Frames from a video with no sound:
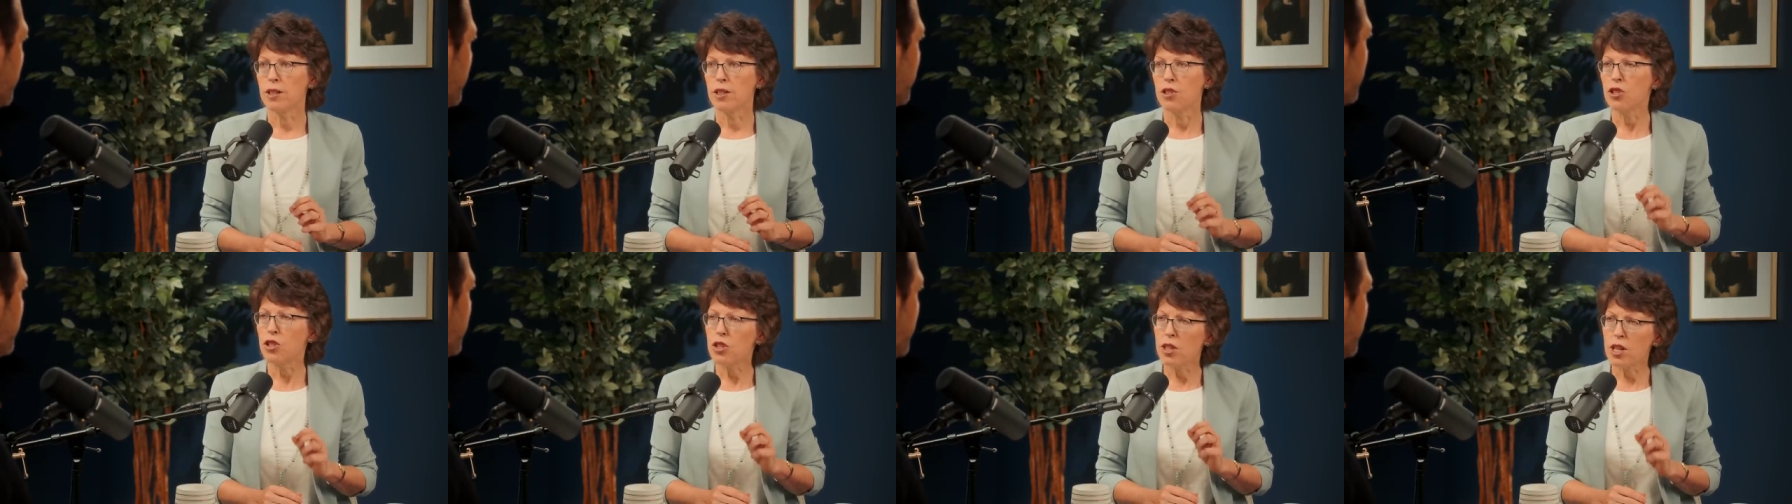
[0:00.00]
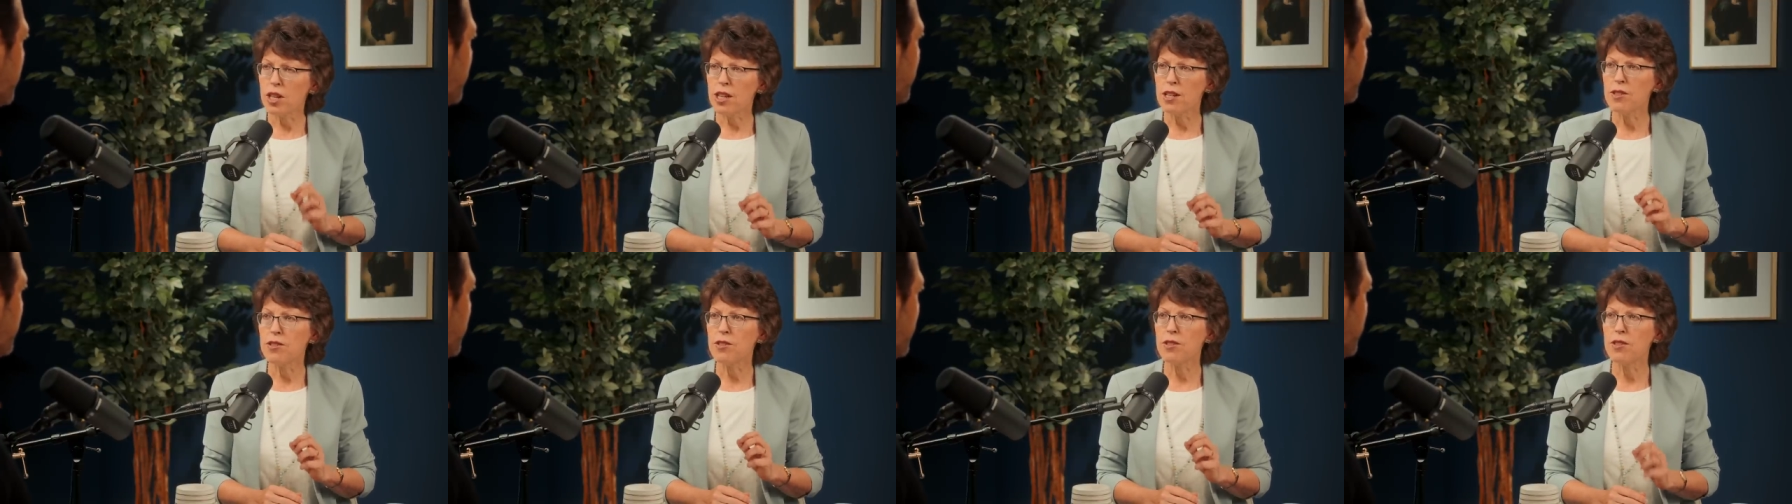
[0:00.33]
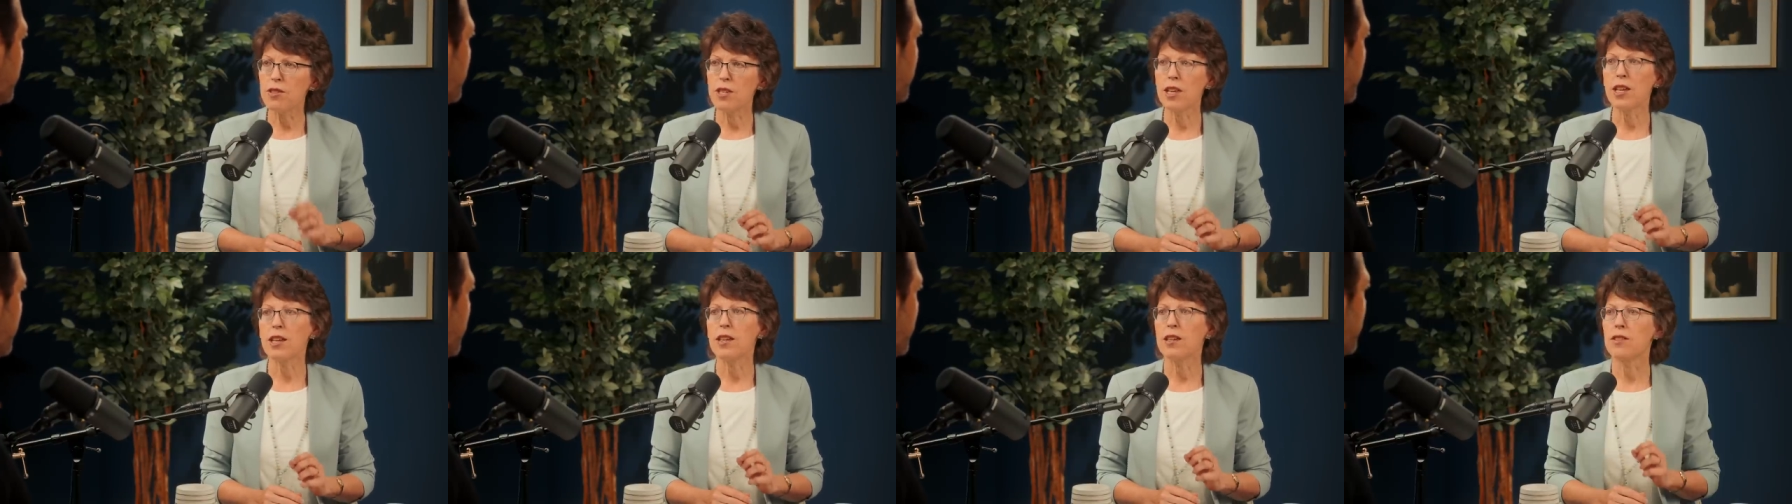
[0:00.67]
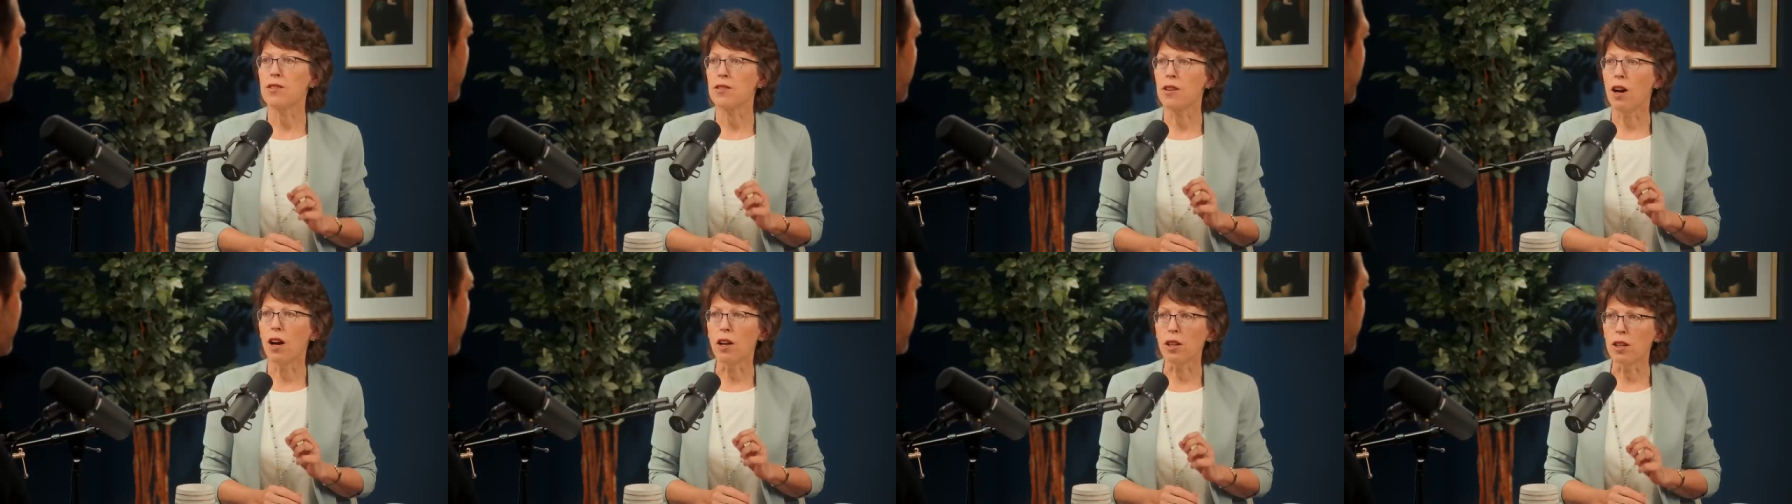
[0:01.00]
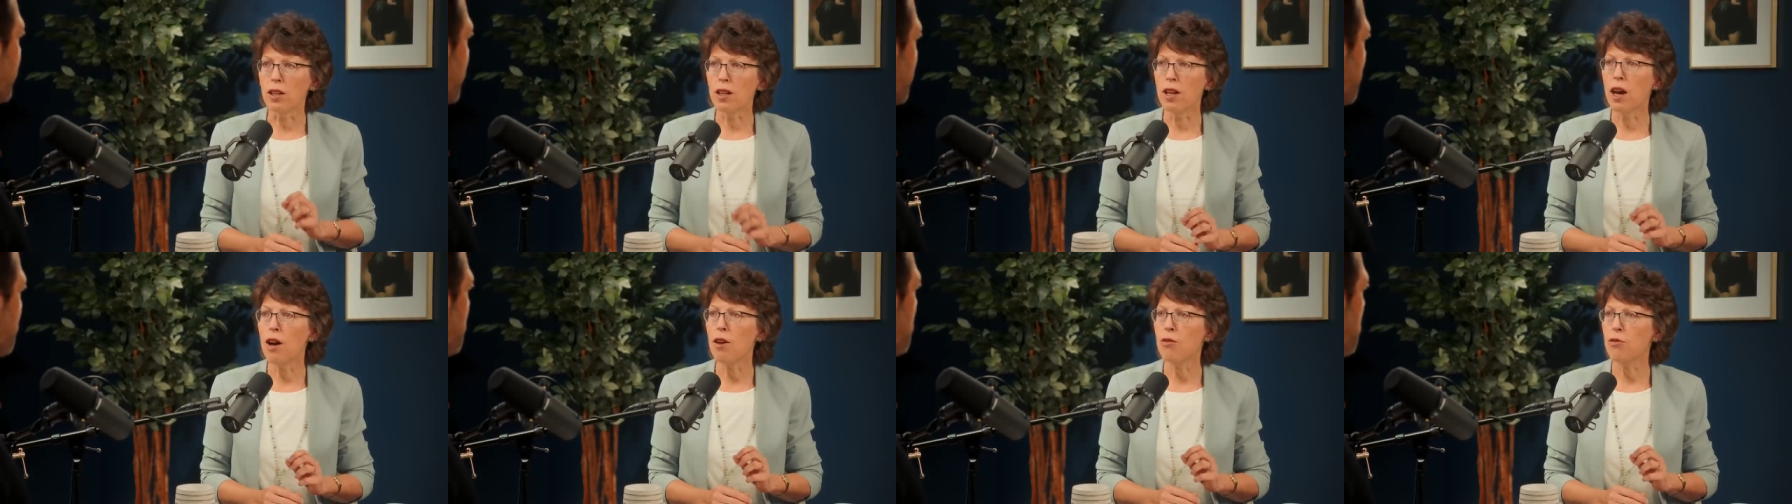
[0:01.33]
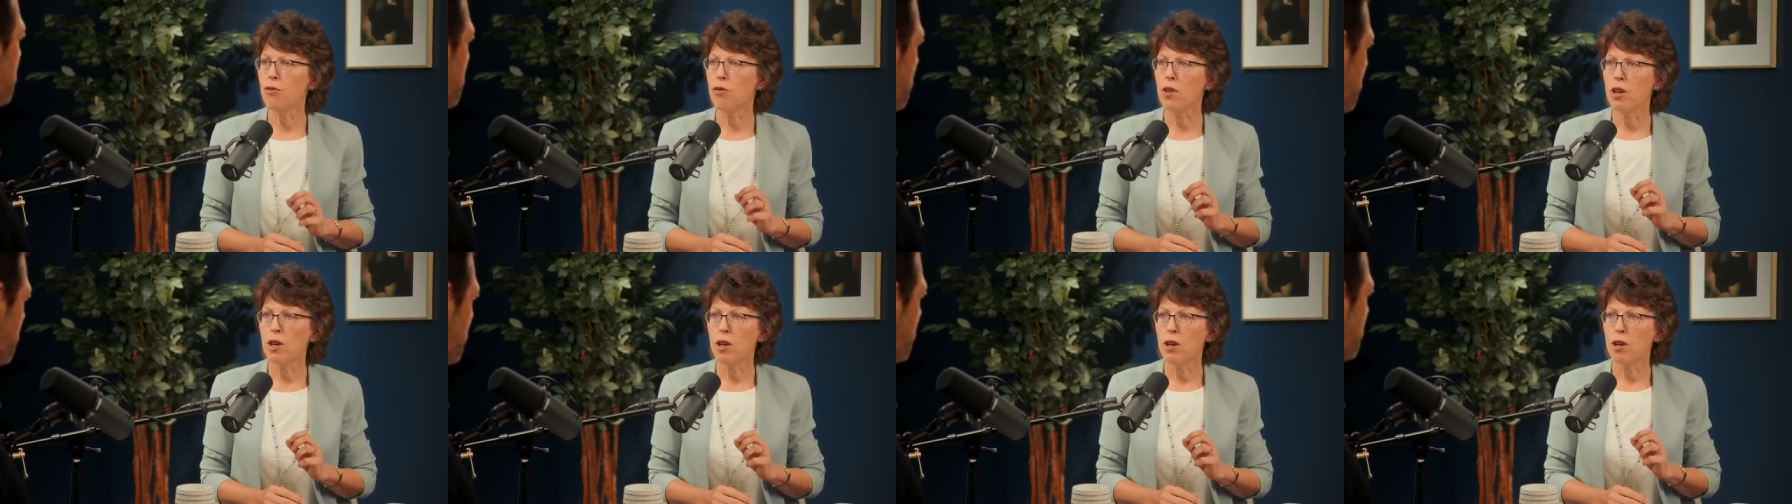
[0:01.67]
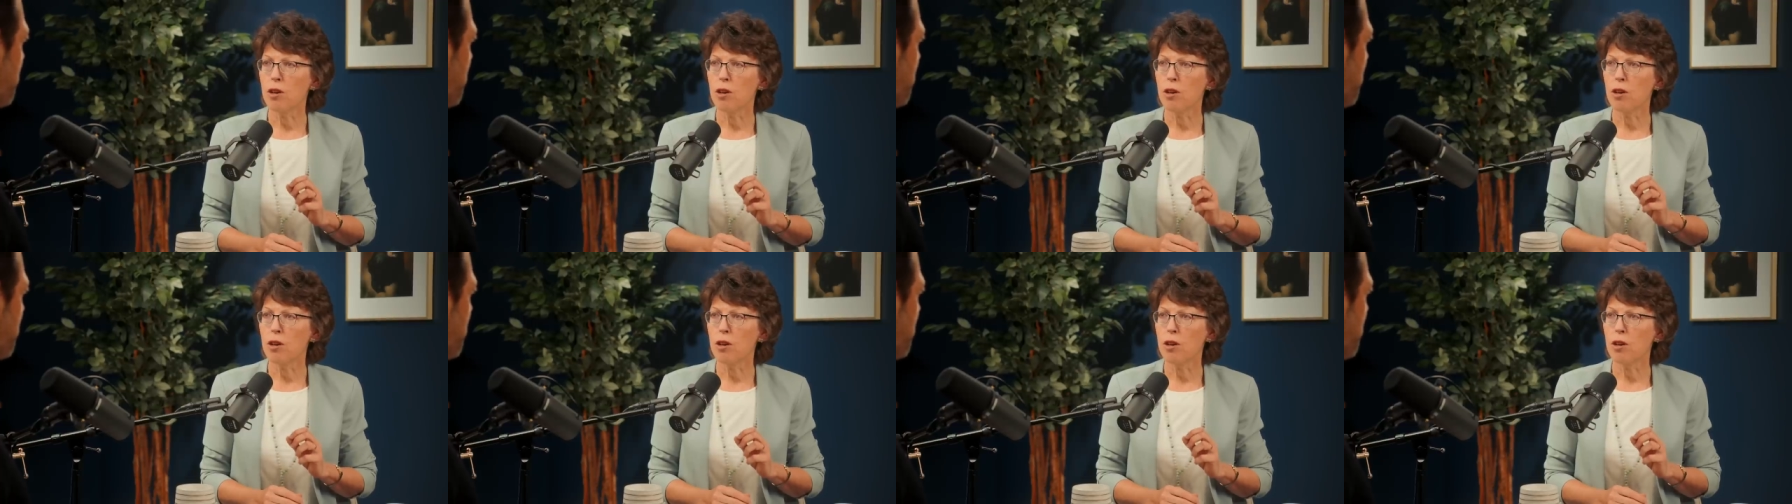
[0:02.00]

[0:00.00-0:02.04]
She sees a love